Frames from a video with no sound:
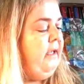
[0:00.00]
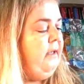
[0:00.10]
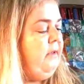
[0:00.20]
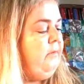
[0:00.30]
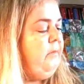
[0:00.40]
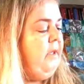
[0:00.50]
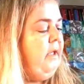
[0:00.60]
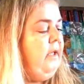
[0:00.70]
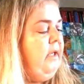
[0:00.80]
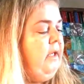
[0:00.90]

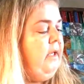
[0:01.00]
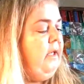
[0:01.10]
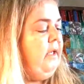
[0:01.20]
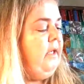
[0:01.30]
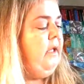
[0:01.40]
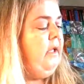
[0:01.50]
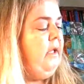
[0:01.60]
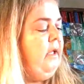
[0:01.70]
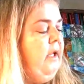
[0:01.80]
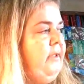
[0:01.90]
I
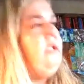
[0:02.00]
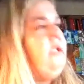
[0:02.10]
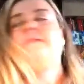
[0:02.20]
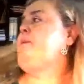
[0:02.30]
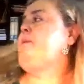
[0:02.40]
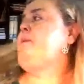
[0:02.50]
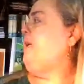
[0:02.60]
wonder if he's